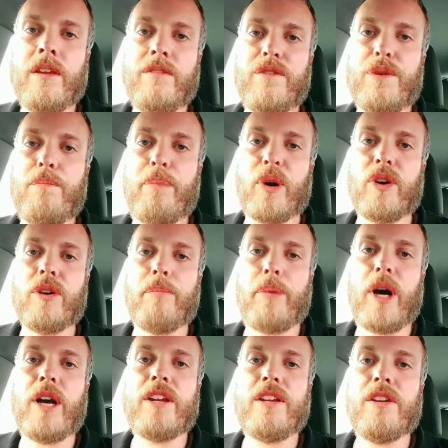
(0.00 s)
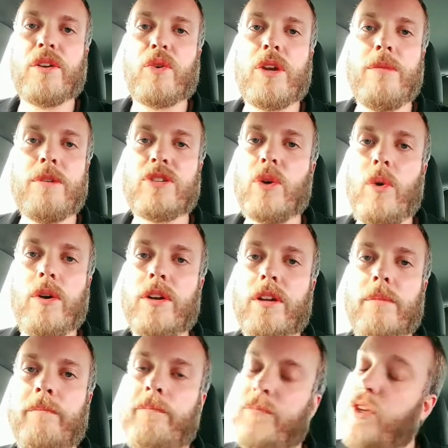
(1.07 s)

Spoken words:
If you burn a body at a crematorium,